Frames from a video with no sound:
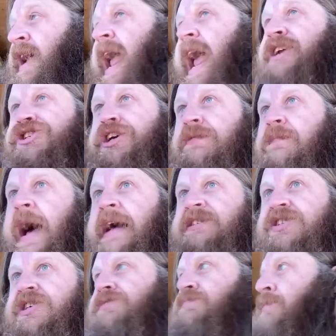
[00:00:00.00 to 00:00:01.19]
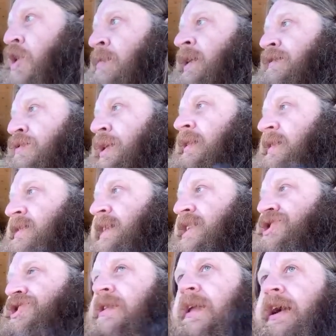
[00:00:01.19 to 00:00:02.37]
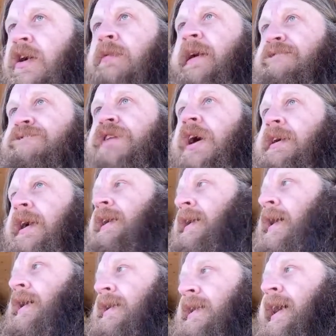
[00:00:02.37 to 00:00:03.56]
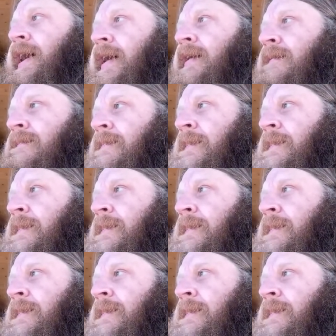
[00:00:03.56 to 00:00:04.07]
And she has this moment of realization, like, oh my fucking God, yeah.